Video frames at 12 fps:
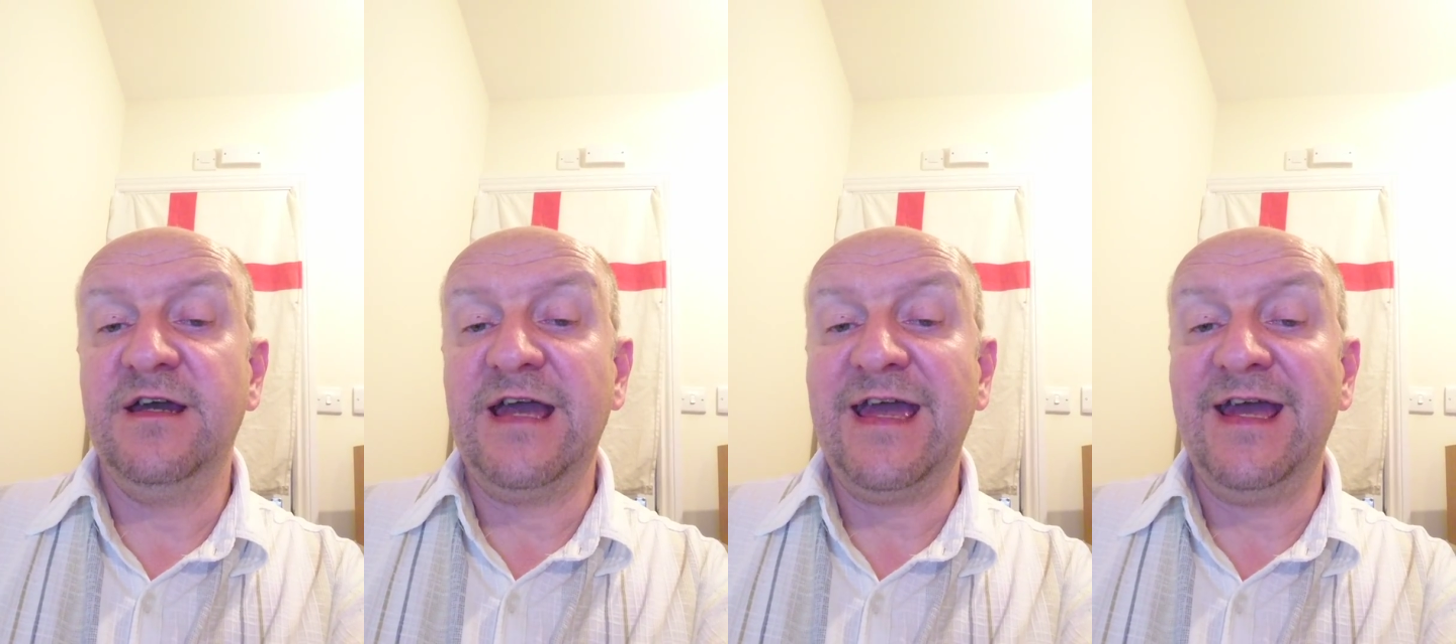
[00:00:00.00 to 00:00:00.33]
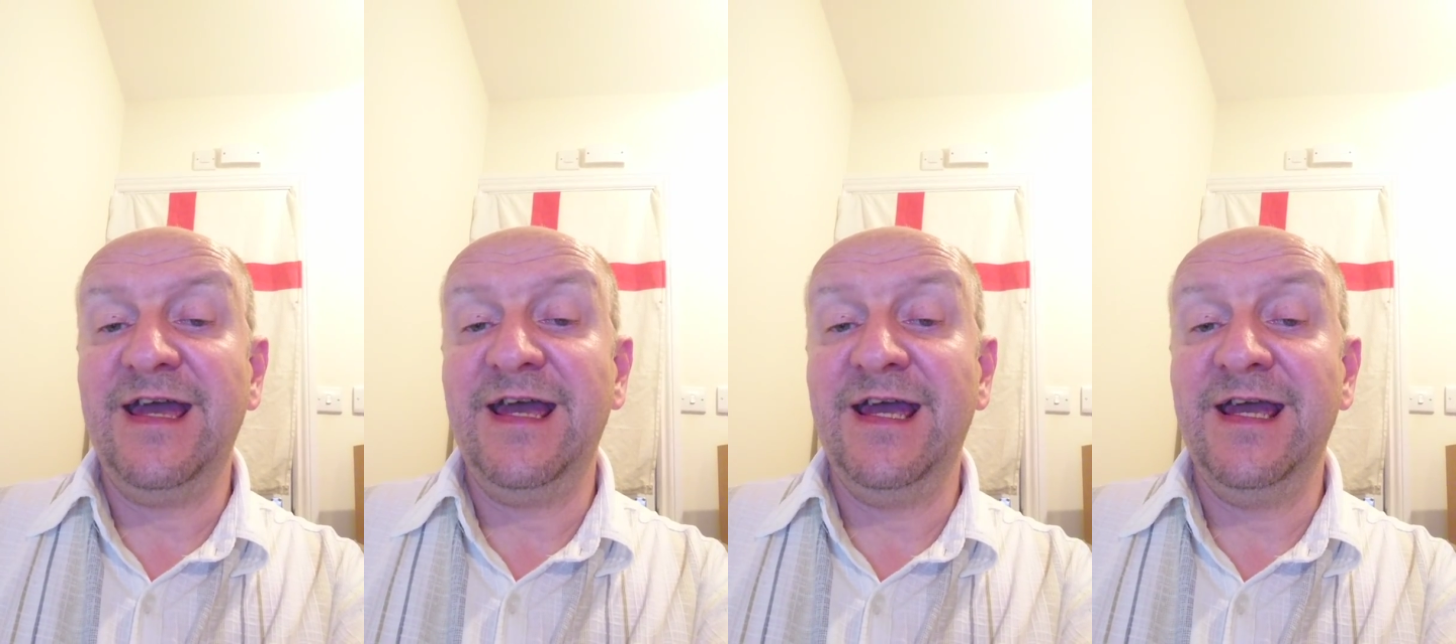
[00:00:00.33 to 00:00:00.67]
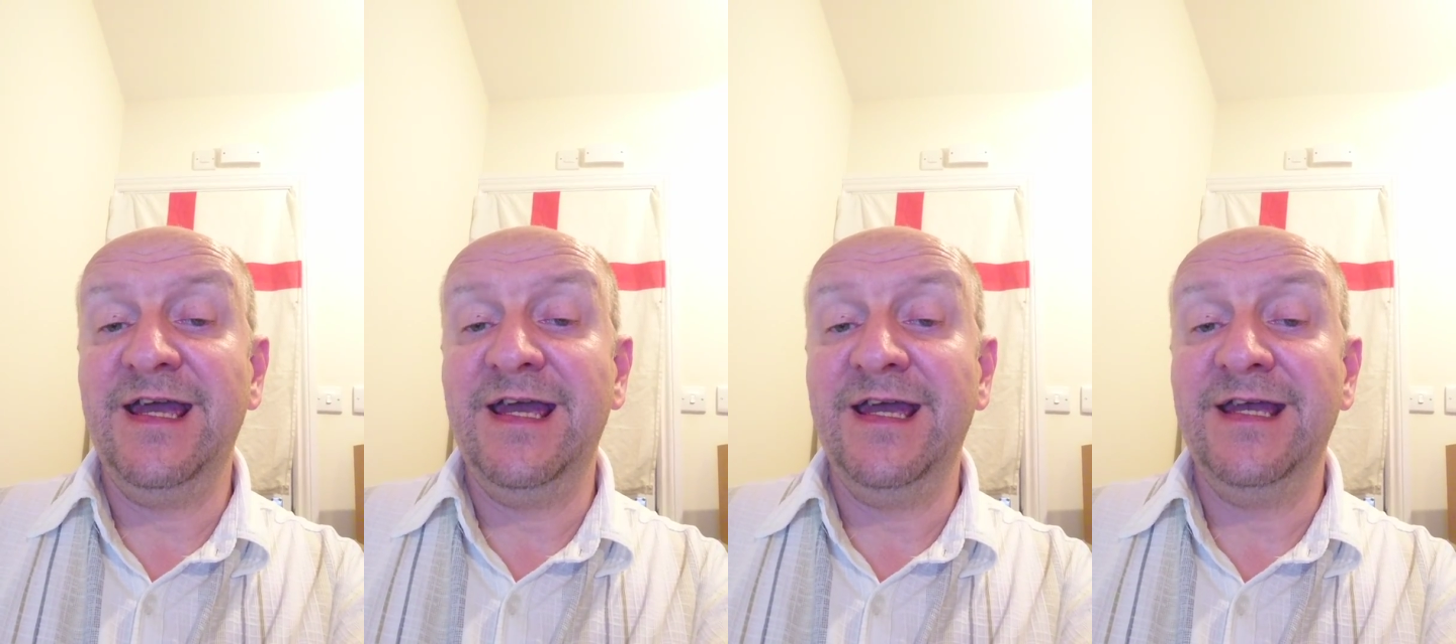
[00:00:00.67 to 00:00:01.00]

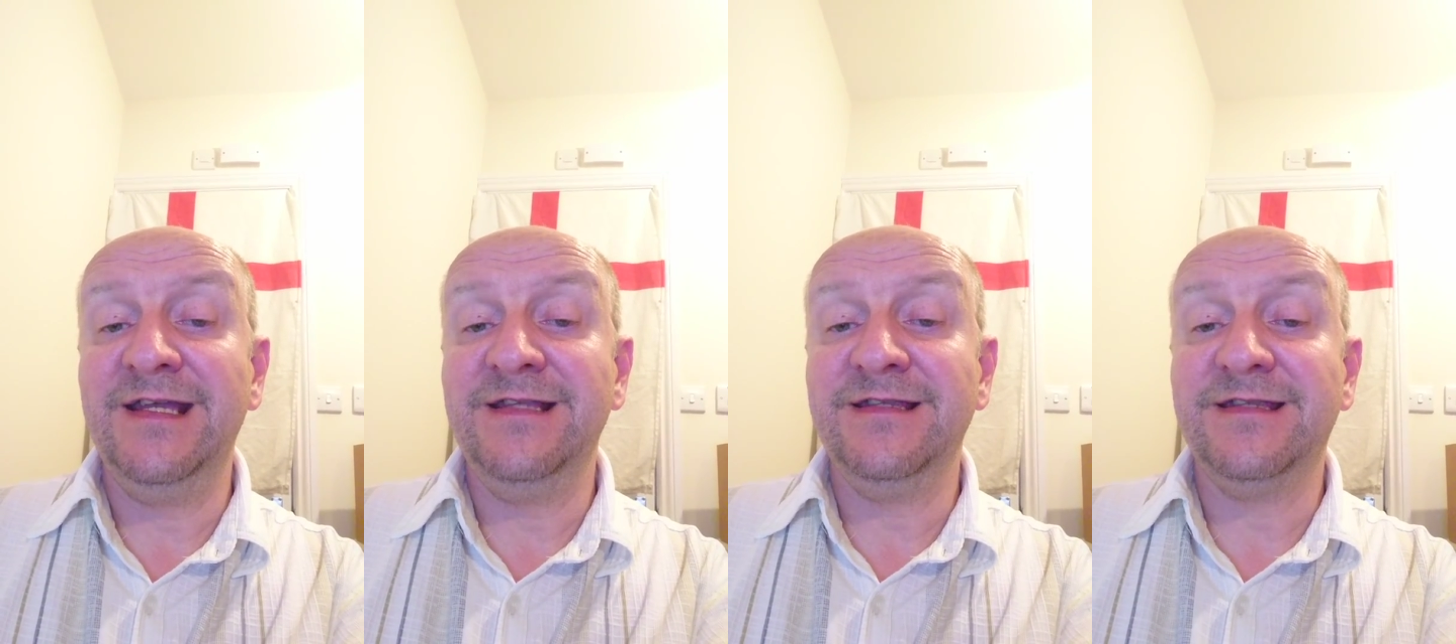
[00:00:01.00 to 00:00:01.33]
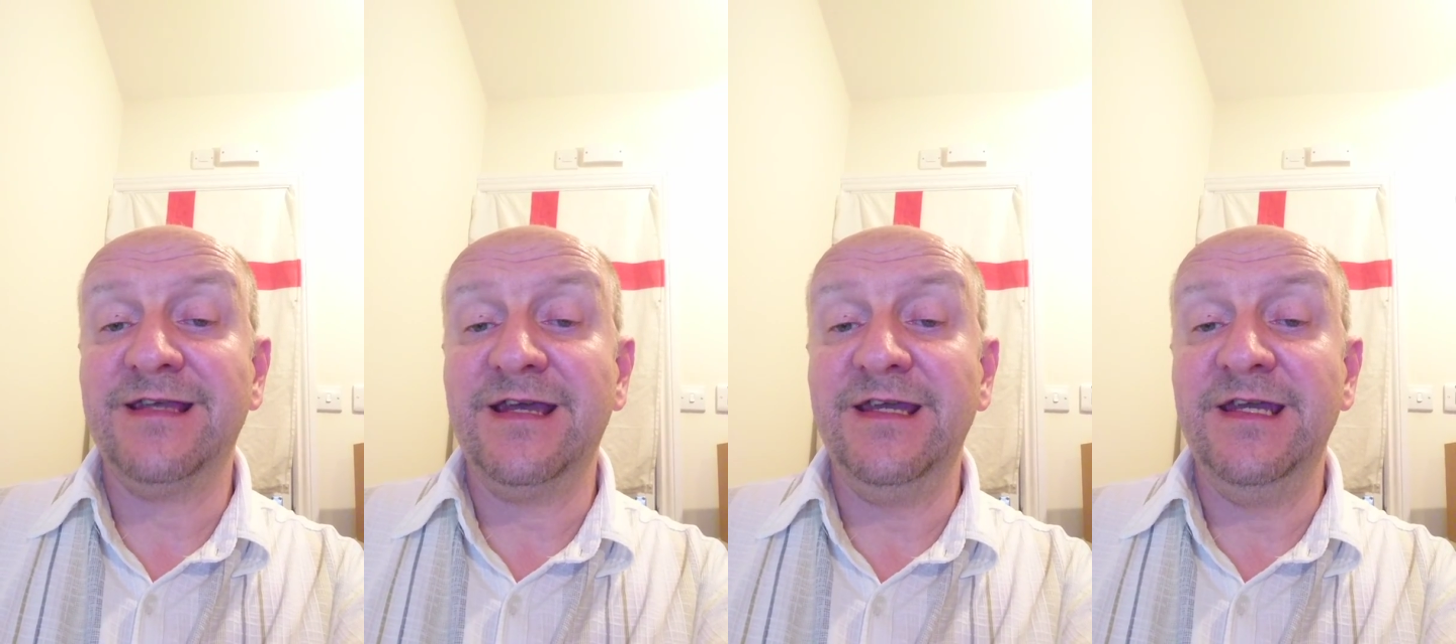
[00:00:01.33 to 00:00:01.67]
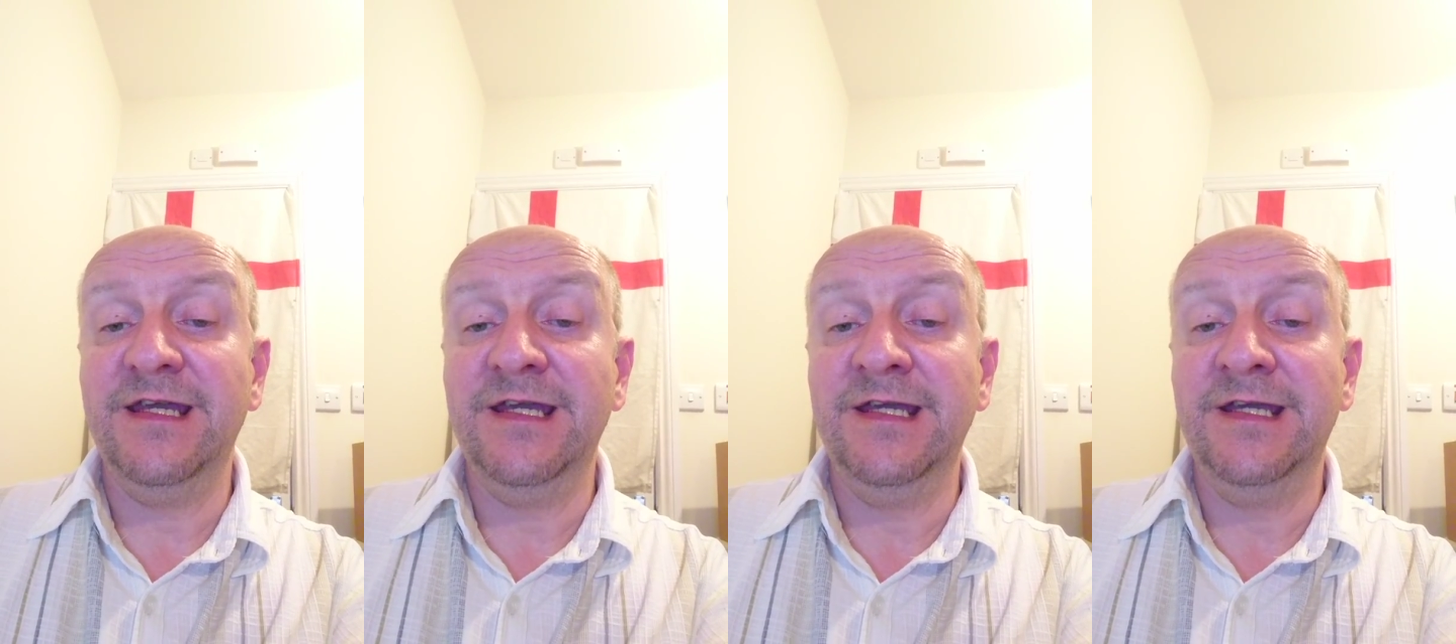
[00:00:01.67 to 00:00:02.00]
And
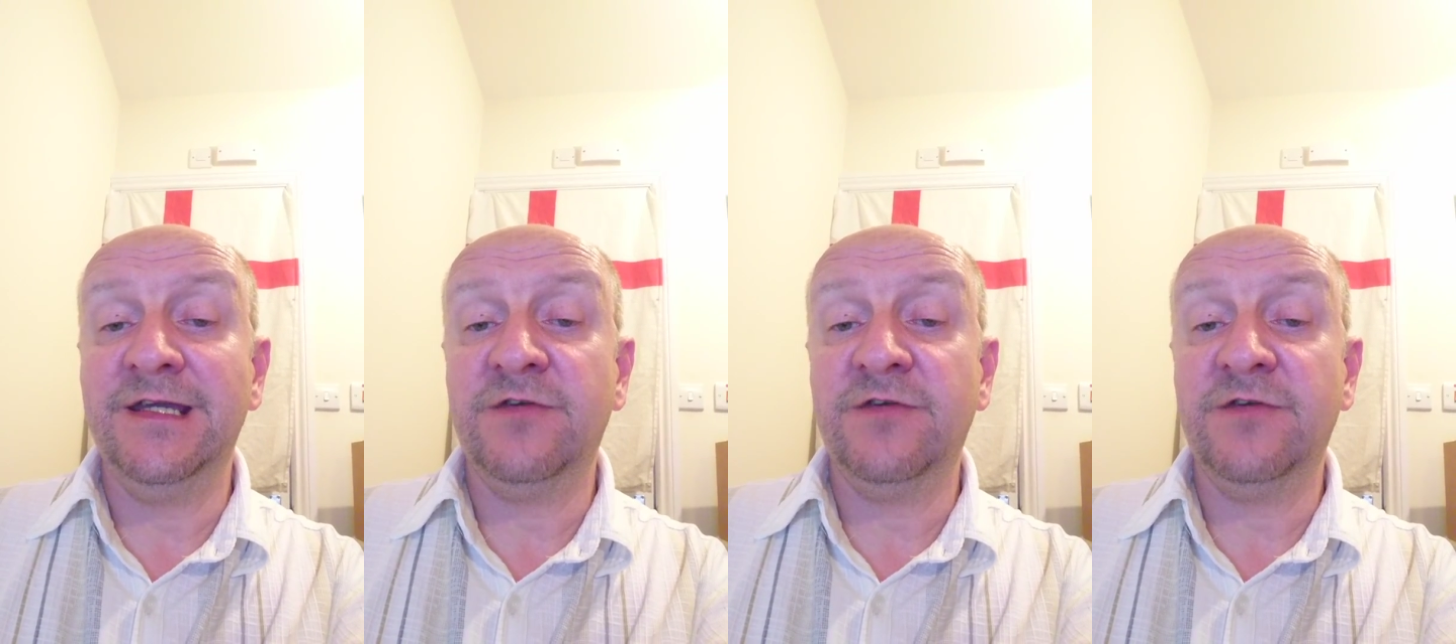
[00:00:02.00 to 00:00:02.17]
they